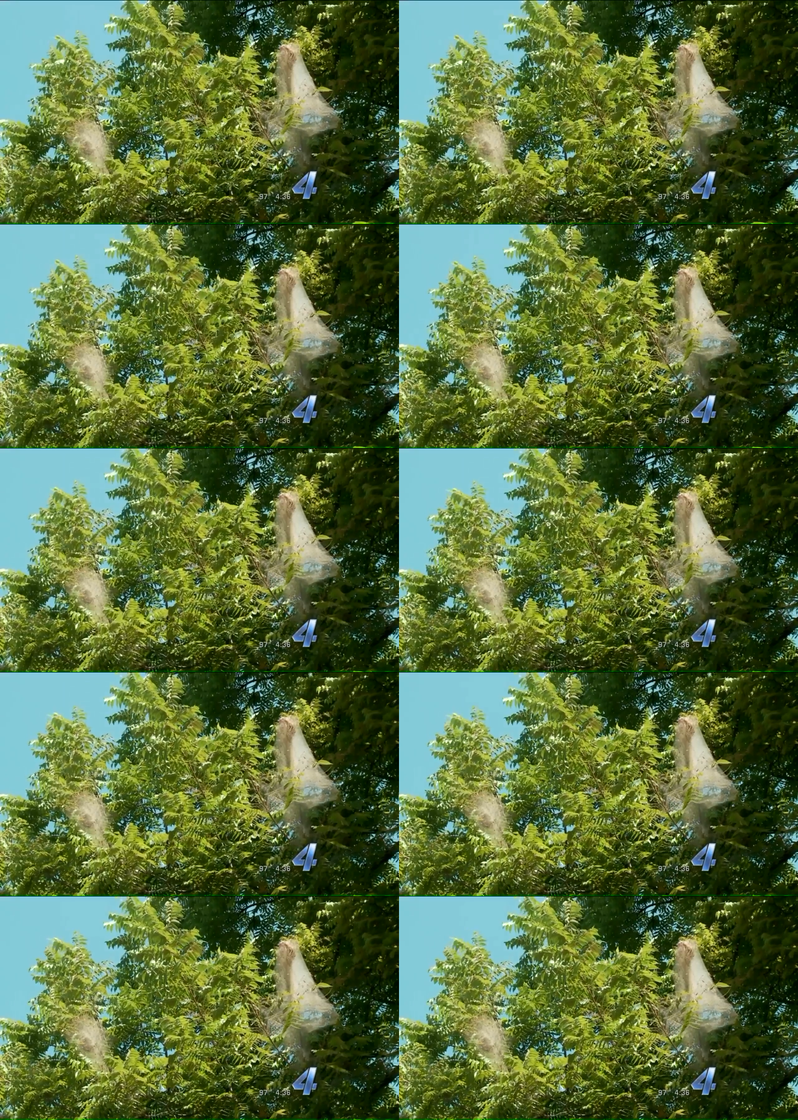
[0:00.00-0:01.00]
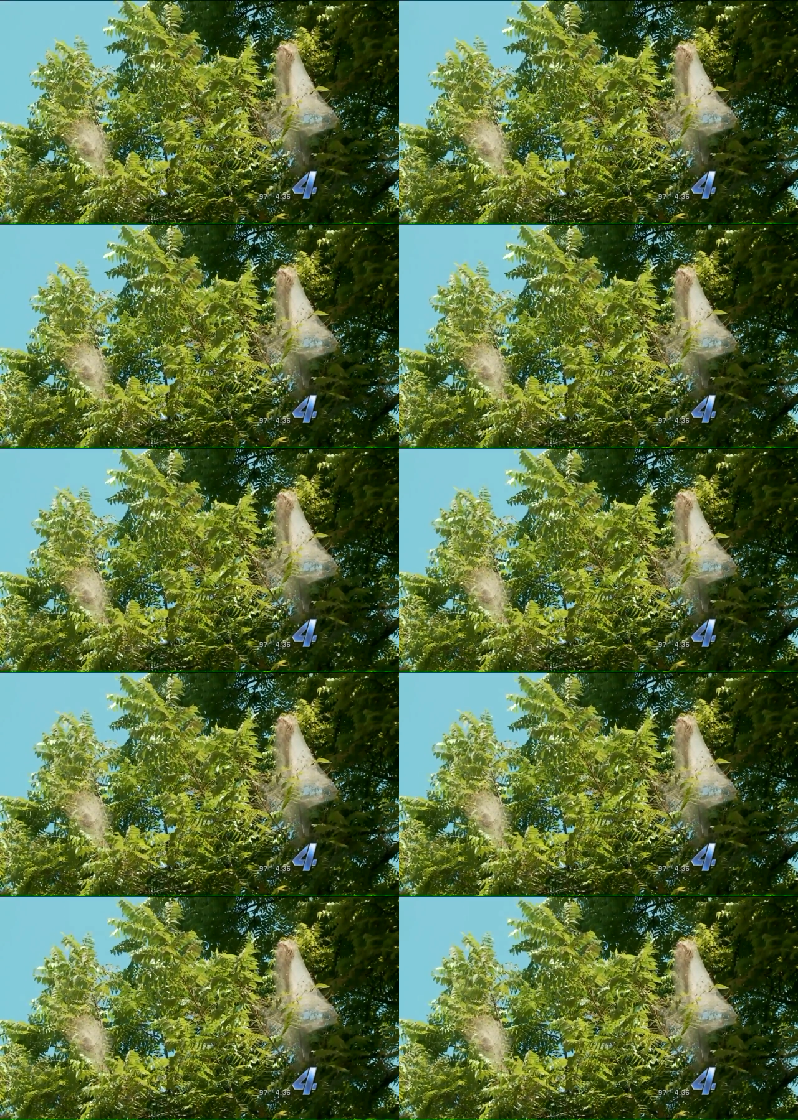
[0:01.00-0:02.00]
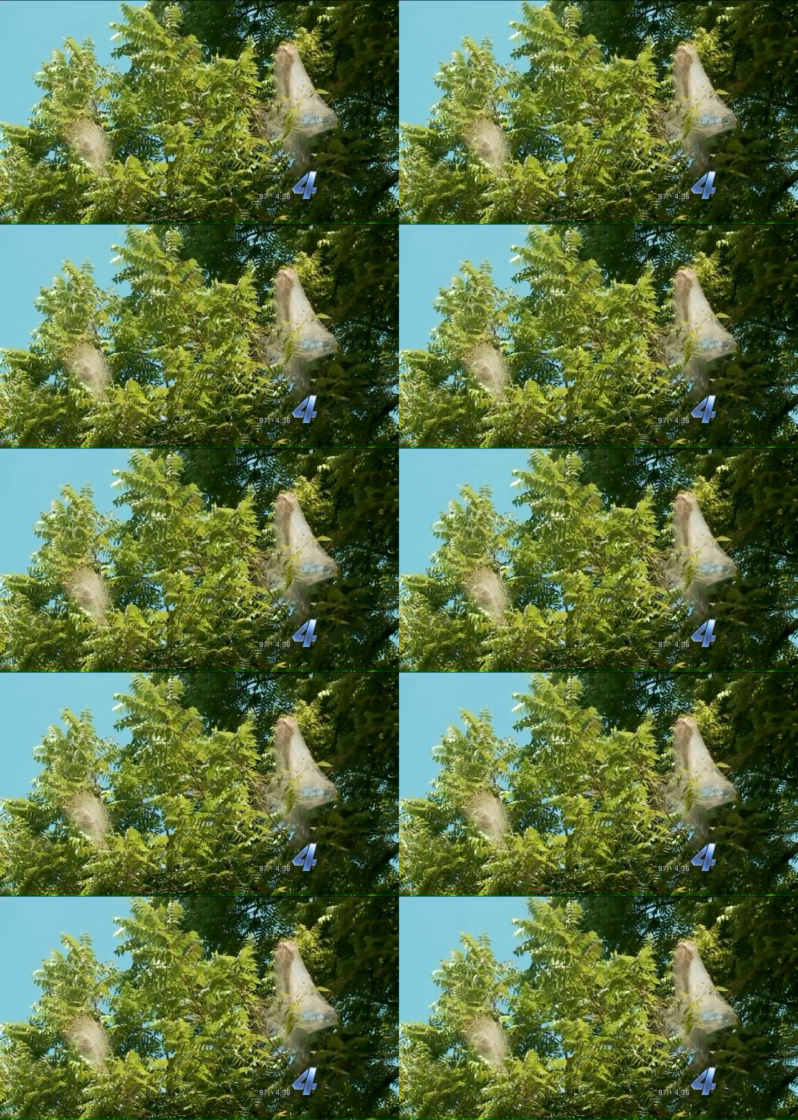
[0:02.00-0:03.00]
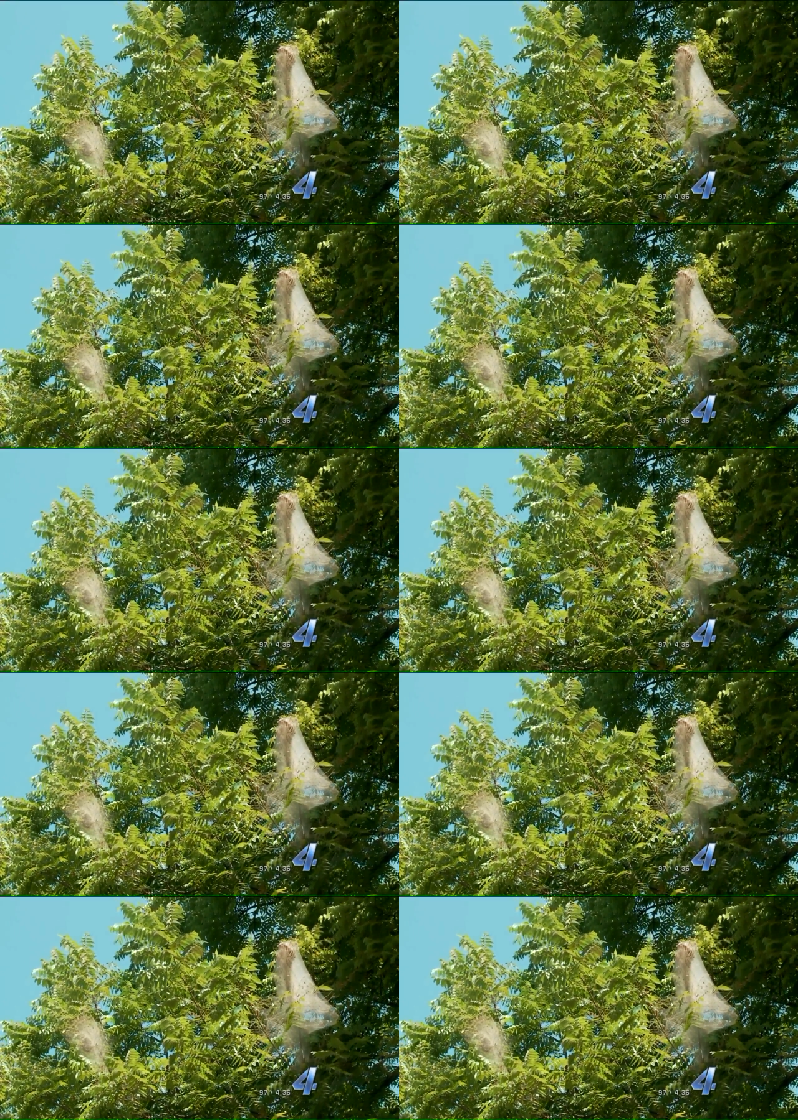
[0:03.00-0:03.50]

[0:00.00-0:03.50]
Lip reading: [unreadable: no face in view]